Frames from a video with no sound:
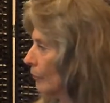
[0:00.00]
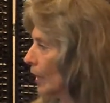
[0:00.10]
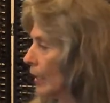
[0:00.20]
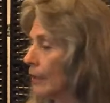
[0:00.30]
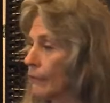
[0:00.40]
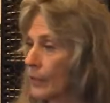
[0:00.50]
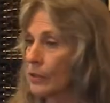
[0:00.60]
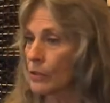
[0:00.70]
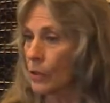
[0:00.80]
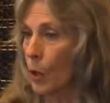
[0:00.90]
Okay, it
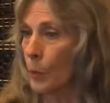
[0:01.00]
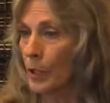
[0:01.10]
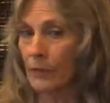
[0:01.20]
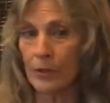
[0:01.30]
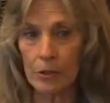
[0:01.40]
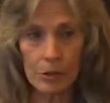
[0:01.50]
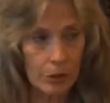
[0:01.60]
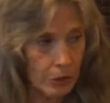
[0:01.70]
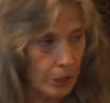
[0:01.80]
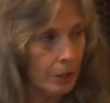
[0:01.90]
feels open, it feels
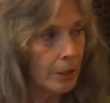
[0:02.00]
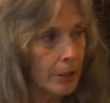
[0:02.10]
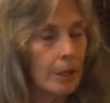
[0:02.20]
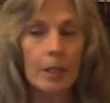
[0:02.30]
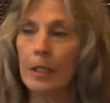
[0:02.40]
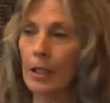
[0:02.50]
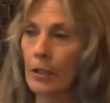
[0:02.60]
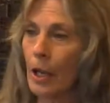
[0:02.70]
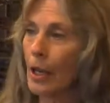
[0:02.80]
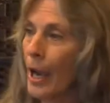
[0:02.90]
good. You're
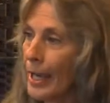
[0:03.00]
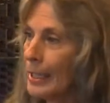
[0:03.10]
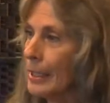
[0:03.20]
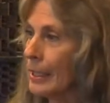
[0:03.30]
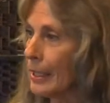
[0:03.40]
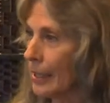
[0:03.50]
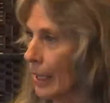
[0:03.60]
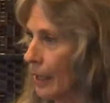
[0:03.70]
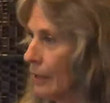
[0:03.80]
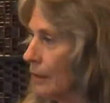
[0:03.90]
not hiding
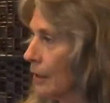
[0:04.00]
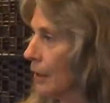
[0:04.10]
anything.